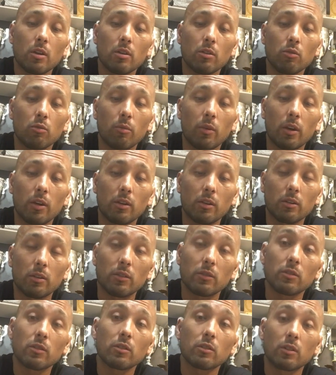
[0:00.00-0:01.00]
You make a
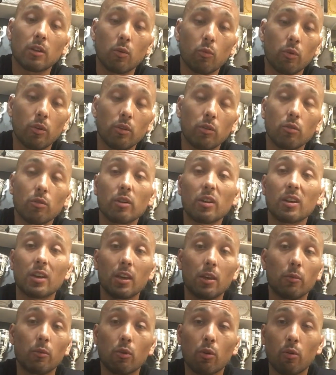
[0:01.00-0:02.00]
decision on whether you can
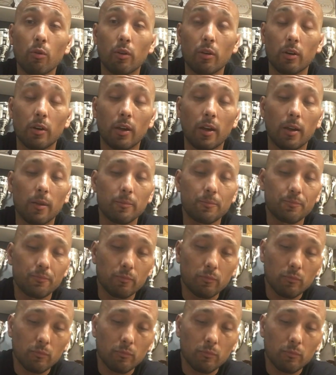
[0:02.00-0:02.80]
keep going or not.